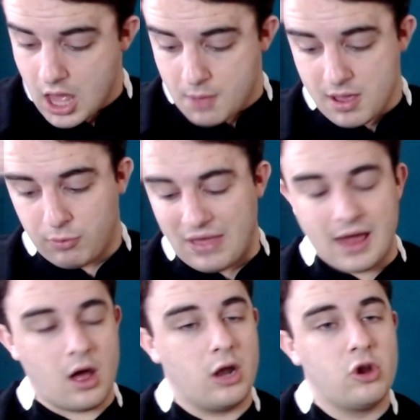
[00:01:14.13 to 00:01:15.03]
With
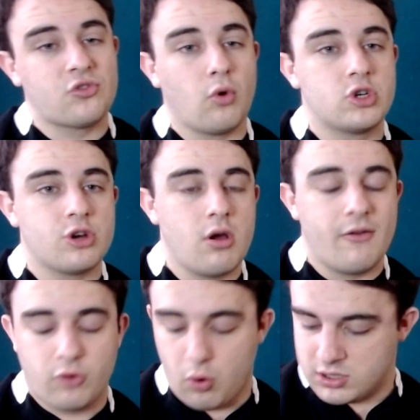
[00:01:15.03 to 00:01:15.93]
that loose forward trio, of
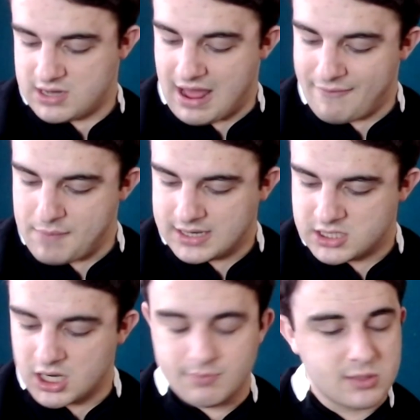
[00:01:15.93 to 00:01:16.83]
course, they have made
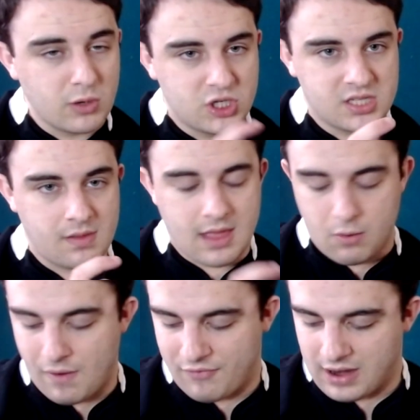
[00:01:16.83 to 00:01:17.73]
some switches in there
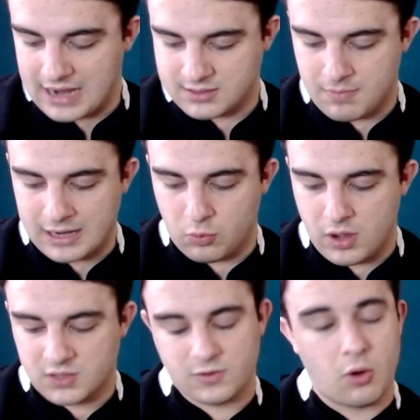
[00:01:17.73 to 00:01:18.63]
with the likes of Michael
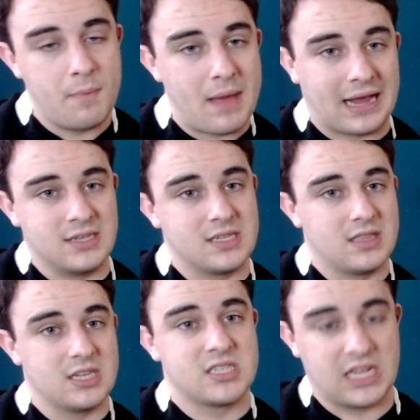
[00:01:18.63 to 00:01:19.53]
Wells going back into
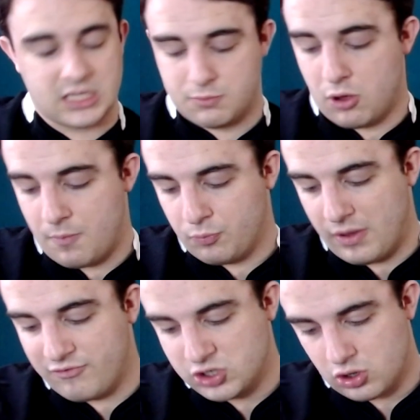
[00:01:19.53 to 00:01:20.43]
the 6th spot,
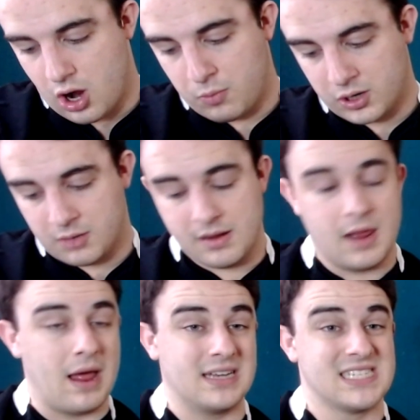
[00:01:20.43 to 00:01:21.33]
with Richard Harbour coming in
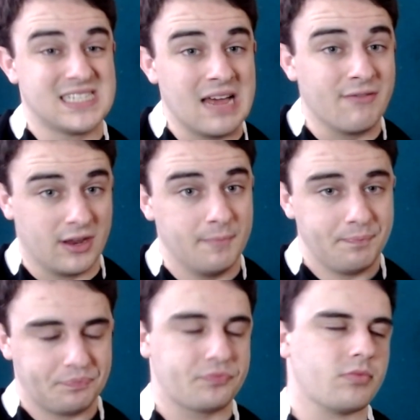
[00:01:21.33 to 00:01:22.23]
at 7,
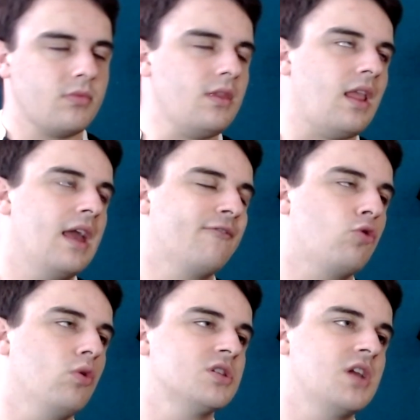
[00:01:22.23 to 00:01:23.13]
and of
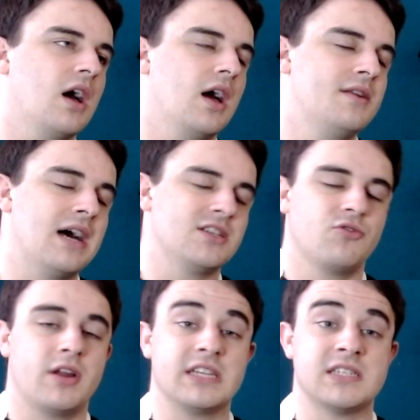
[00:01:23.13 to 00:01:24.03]
course
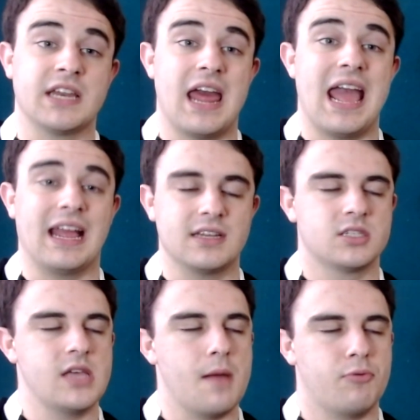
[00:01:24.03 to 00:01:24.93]
Nazarani sticking at 8.
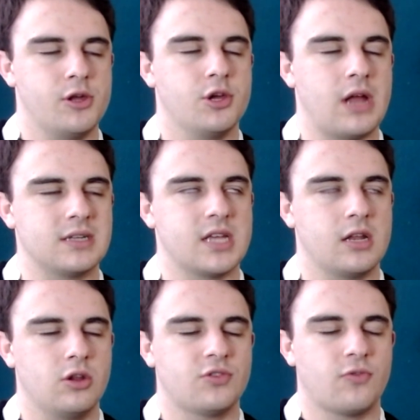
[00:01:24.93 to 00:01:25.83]
So yeah, pretty good, I'd say,
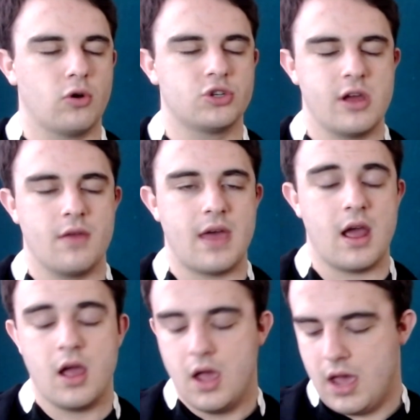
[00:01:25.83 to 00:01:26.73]
loose forward trio
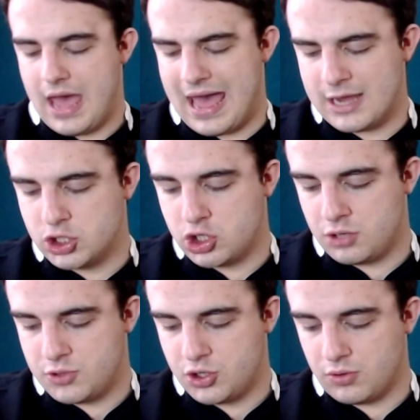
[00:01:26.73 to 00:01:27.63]
there, and
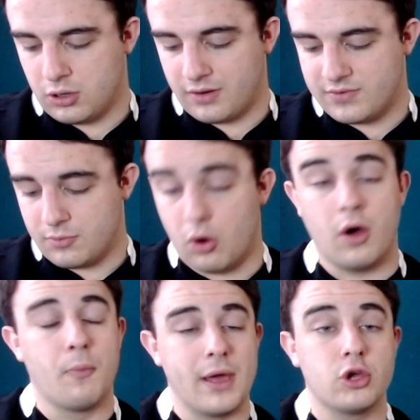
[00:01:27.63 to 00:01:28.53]
should do a lot of, well,
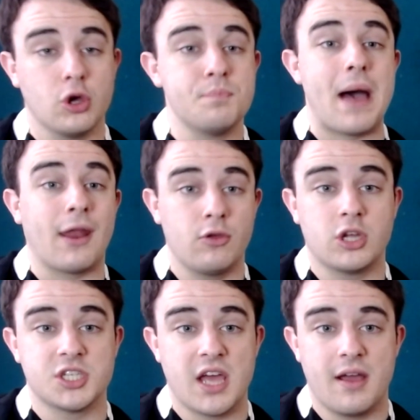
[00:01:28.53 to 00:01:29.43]
it'll be a good battle, you
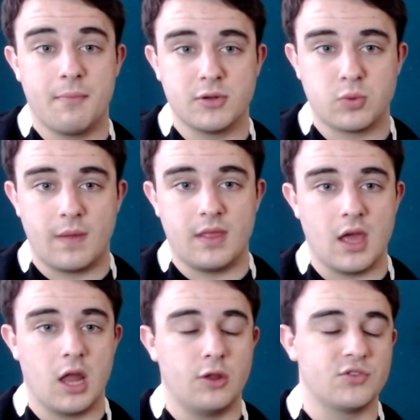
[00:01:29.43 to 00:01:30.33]
could say, between
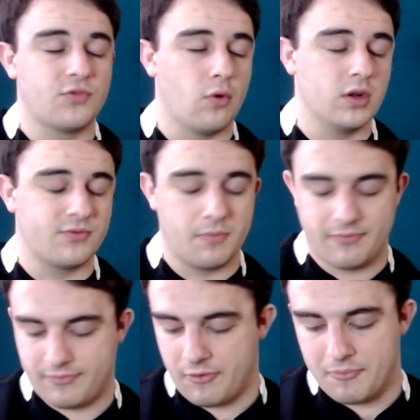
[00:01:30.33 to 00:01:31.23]
the loose forwards
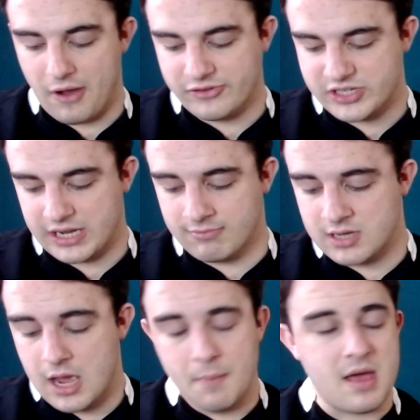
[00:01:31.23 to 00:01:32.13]
from both teams.
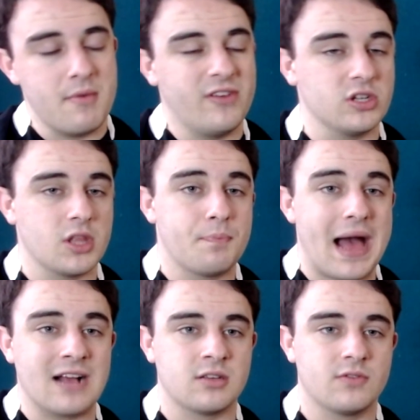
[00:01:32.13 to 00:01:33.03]
But yeah, moving on to the
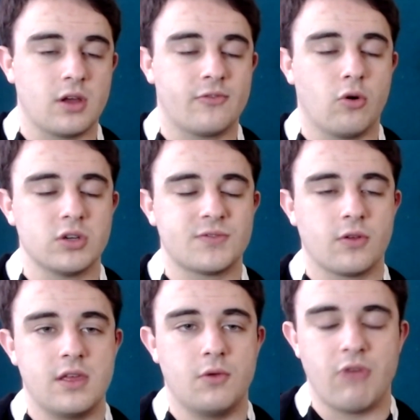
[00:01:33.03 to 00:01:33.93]
backs, of course, for
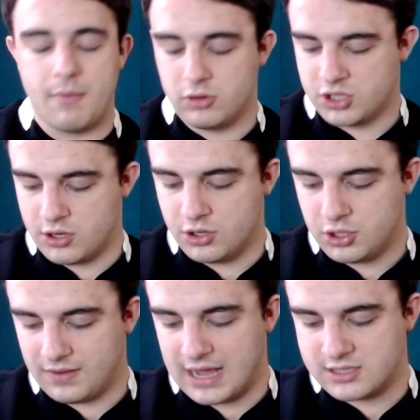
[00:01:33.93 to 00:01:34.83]
the Rebels, you do
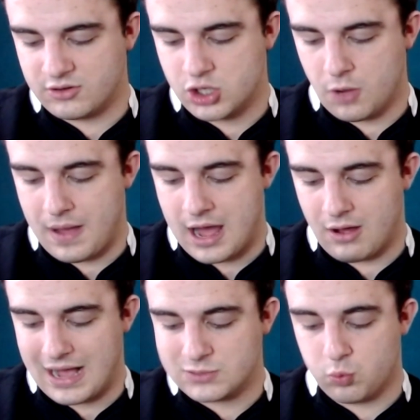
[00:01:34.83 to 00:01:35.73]
the likes of Joe Powell
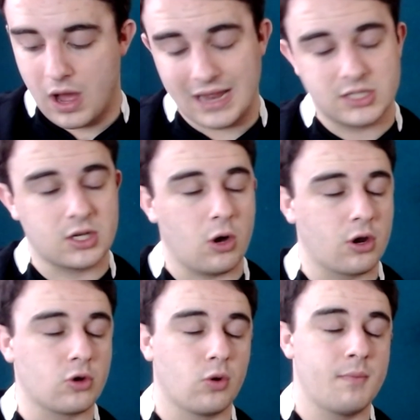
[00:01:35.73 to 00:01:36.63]
as well as Carter
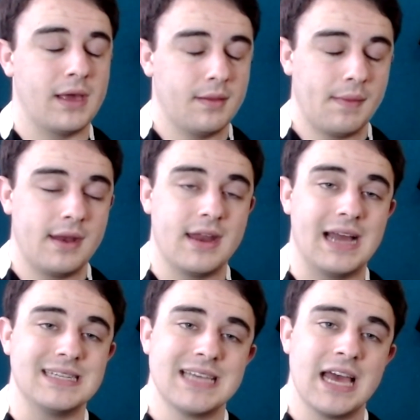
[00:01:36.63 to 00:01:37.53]
Gordon making it that
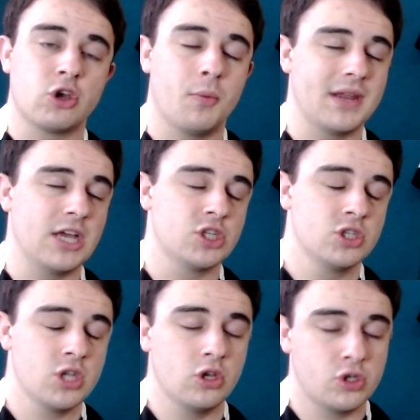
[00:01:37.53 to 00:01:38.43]
9-10 combination,
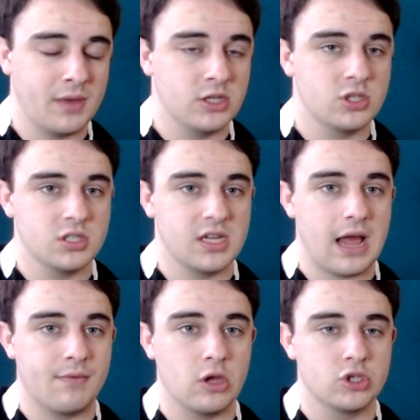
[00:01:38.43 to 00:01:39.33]
so it should be interesting to see
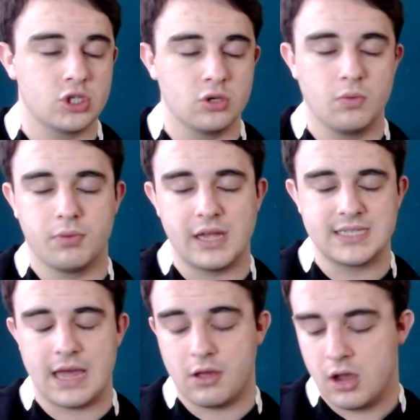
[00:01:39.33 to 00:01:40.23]
how those two play
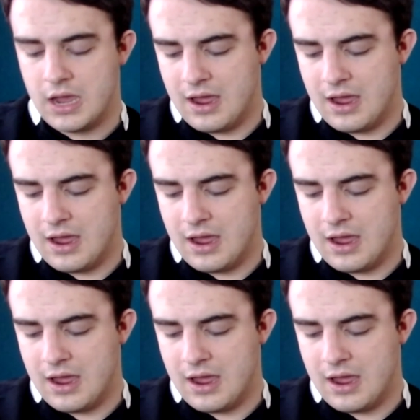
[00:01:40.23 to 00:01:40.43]
together.